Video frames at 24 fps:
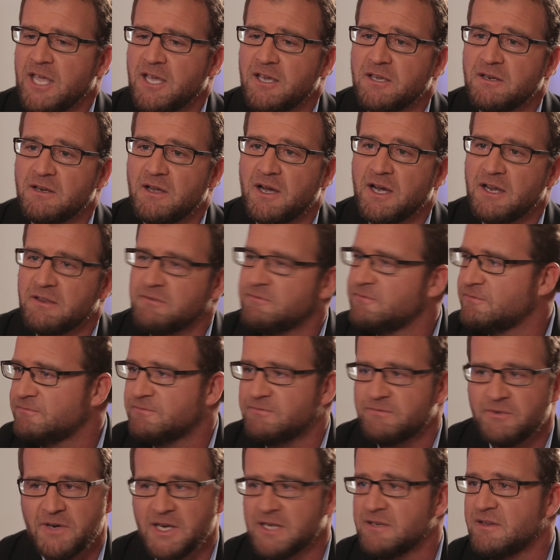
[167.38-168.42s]
And I
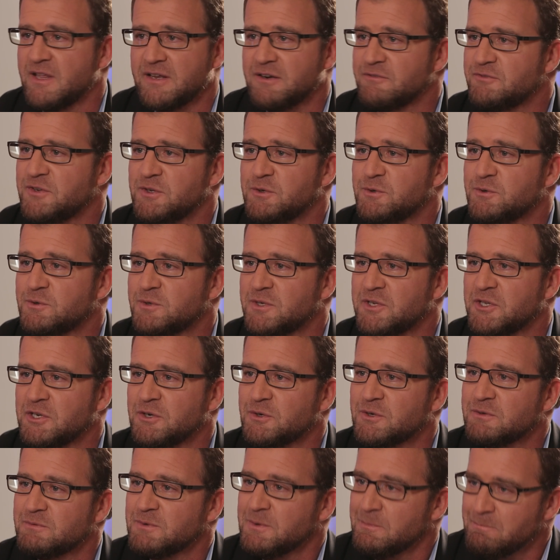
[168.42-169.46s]
find that if you,
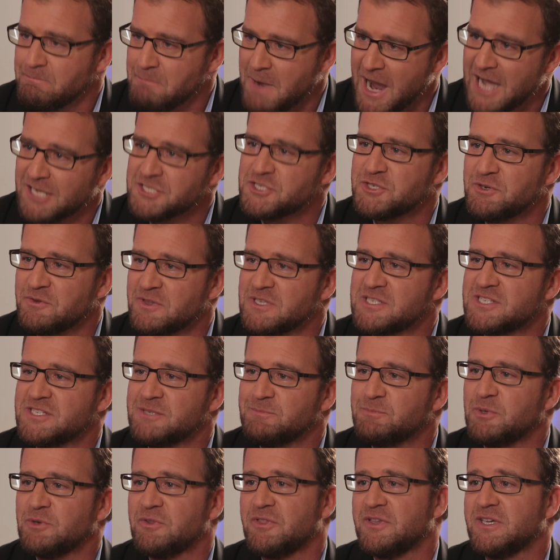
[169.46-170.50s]
master the
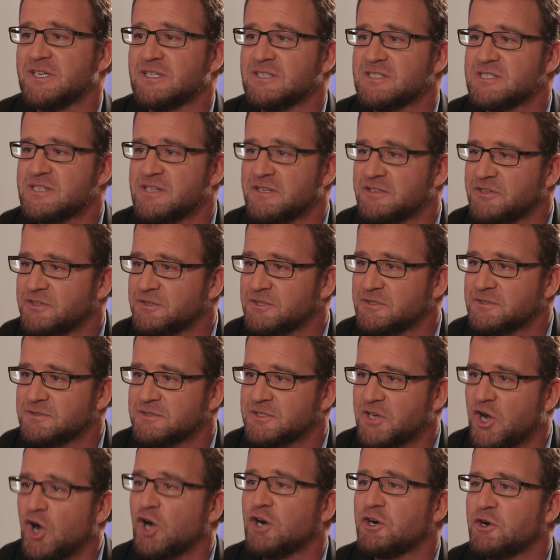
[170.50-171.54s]
simple things, then you'll
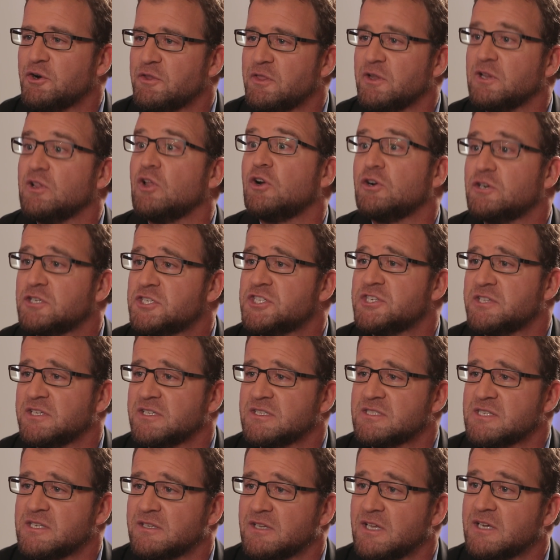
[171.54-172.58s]
conquer the large
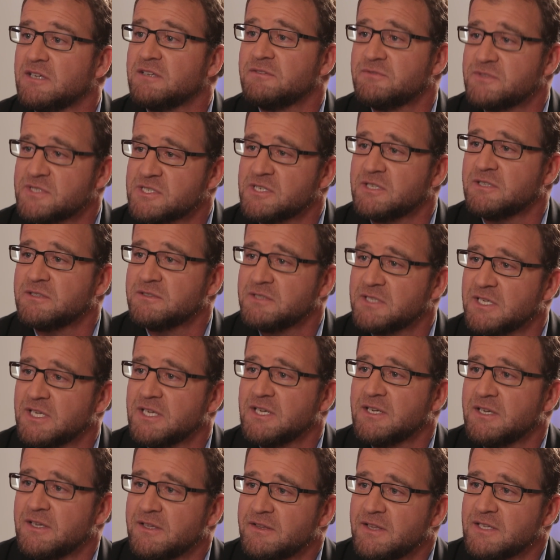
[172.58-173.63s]
things in life. So
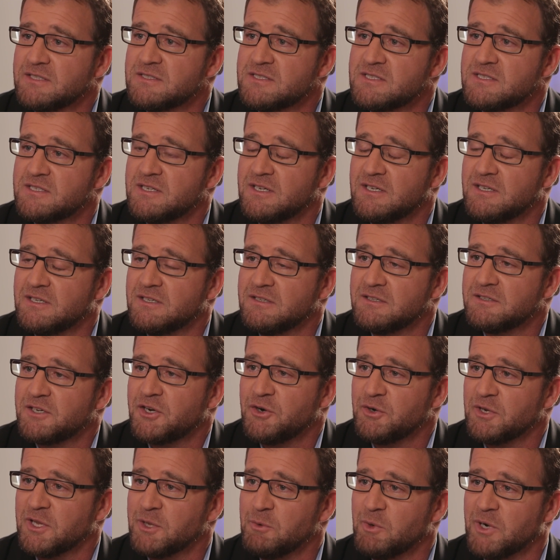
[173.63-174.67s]
that's
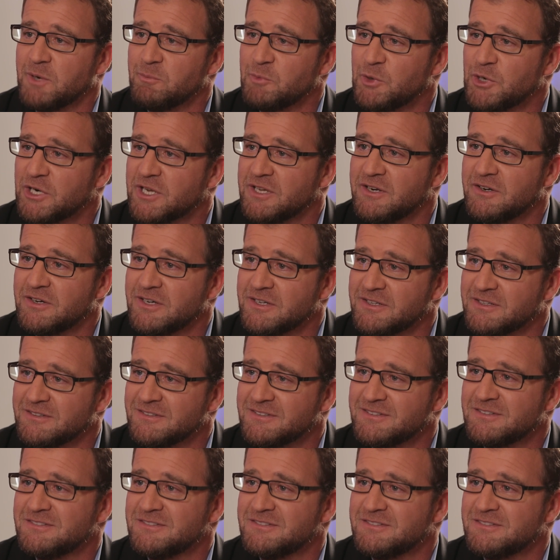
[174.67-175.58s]
currently what I'm working on, and